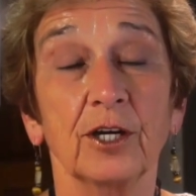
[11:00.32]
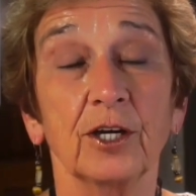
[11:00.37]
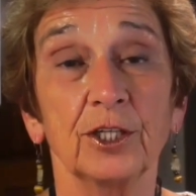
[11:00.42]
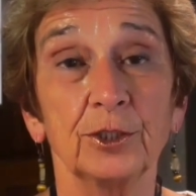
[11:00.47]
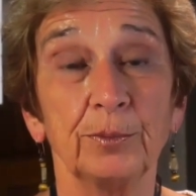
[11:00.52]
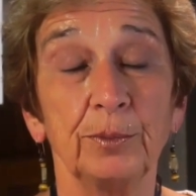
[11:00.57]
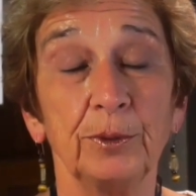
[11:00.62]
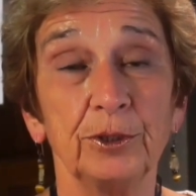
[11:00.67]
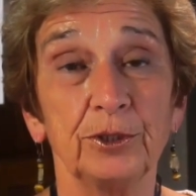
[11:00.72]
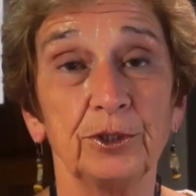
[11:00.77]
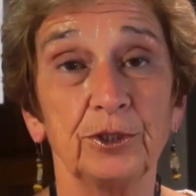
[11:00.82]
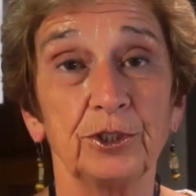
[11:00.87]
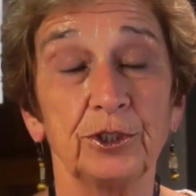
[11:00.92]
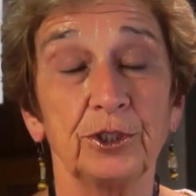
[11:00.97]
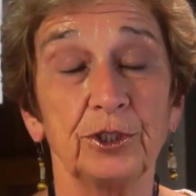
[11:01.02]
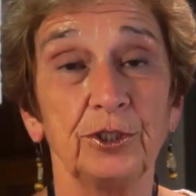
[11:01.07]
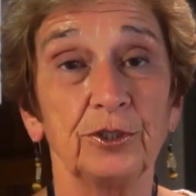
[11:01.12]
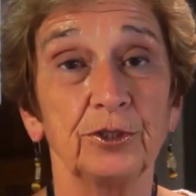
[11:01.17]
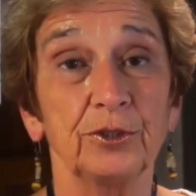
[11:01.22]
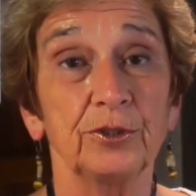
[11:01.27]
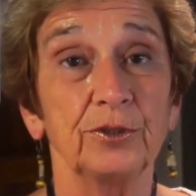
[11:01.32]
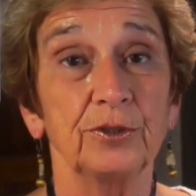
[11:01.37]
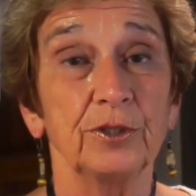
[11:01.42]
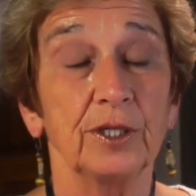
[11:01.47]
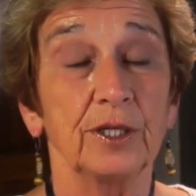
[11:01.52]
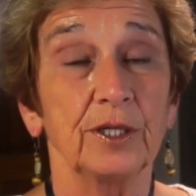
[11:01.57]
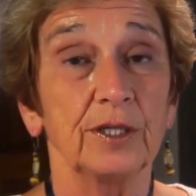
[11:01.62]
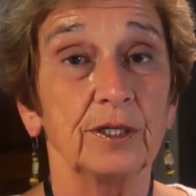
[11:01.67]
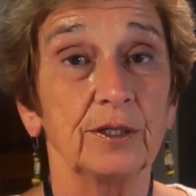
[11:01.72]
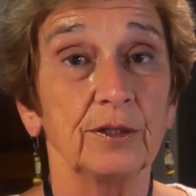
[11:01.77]
contributions to your
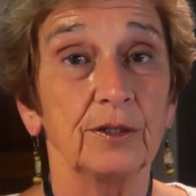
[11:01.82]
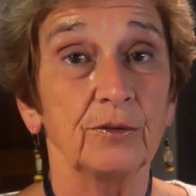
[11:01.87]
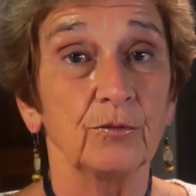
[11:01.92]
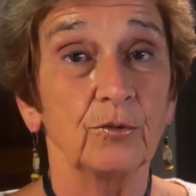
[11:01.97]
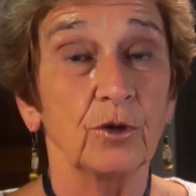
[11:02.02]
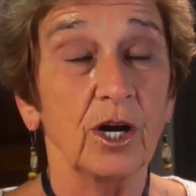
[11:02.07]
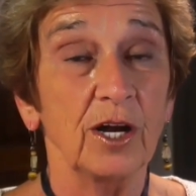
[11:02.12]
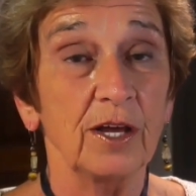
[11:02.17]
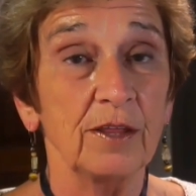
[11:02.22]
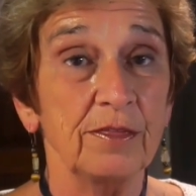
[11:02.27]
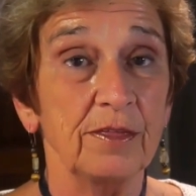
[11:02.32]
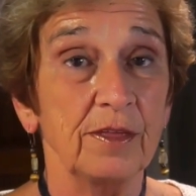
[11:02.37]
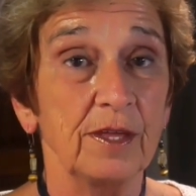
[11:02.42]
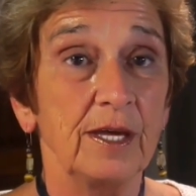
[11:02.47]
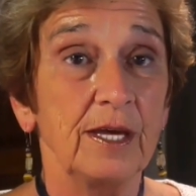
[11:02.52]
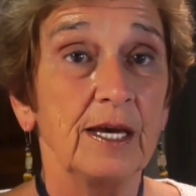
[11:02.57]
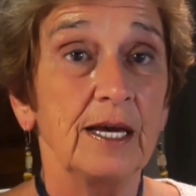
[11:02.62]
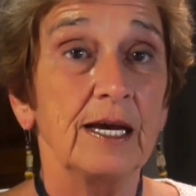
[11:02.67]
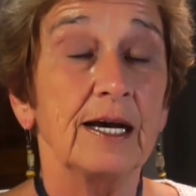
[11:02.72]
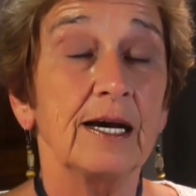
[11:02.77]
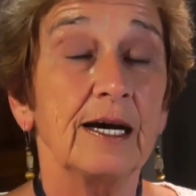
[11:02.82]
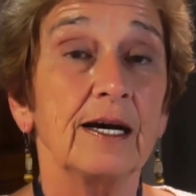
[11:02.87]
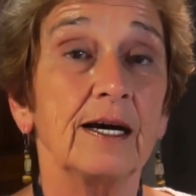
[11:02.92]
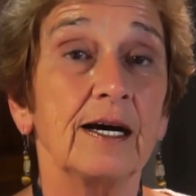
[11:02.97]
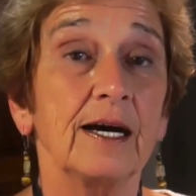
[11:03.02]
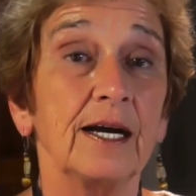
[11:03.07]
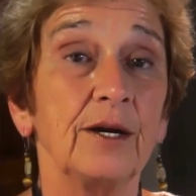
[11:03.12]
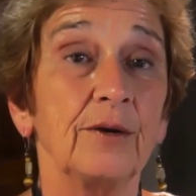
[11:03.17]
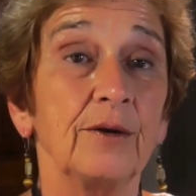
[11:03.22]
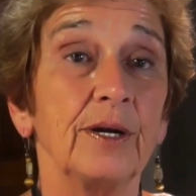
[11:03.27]
Roth
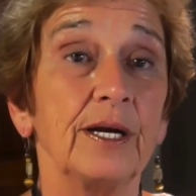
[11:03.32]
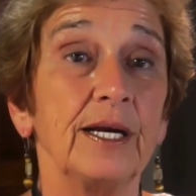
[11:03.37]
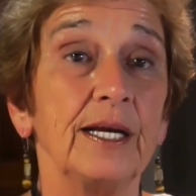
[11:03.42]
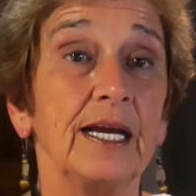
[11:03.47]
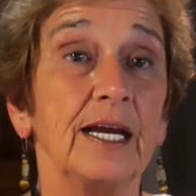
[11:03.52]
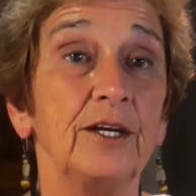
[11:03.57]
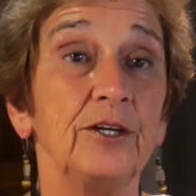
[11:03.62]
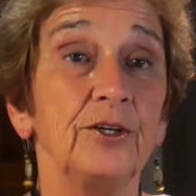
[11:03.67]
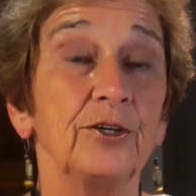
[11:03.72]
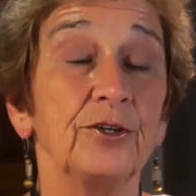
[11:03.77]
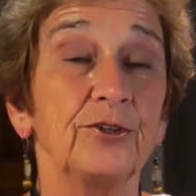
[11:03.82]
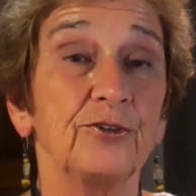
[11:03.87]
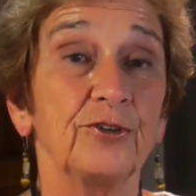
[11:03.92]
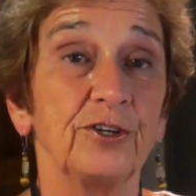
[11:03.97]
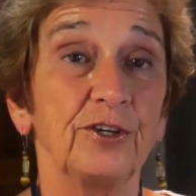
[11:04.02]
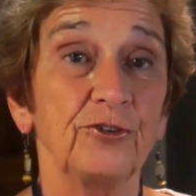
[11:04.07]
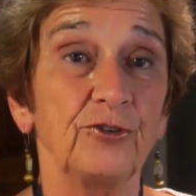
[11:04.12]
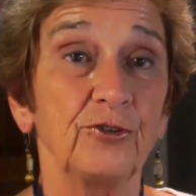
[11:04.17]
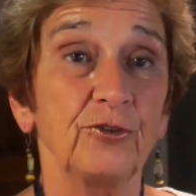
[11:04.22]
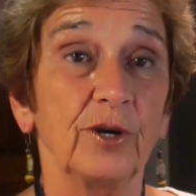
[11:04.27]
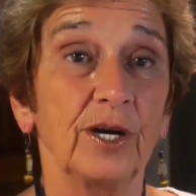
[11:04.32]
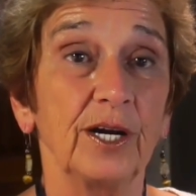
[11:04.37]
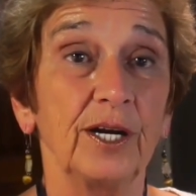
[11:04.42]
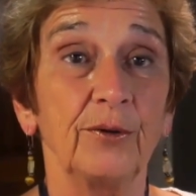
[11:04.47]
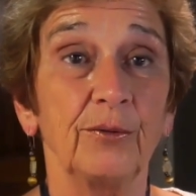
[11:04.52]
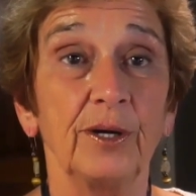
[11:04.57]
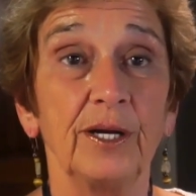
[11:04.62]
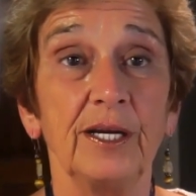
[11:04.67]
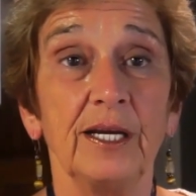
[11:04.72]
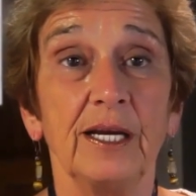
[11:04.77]
IRA and your traditional
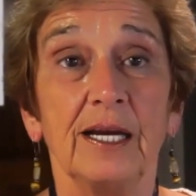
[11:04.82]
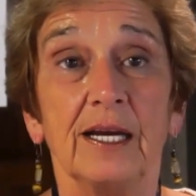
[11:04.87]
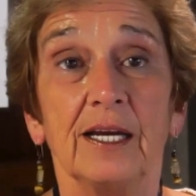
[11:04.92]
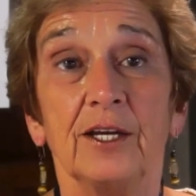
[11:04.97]
IRA.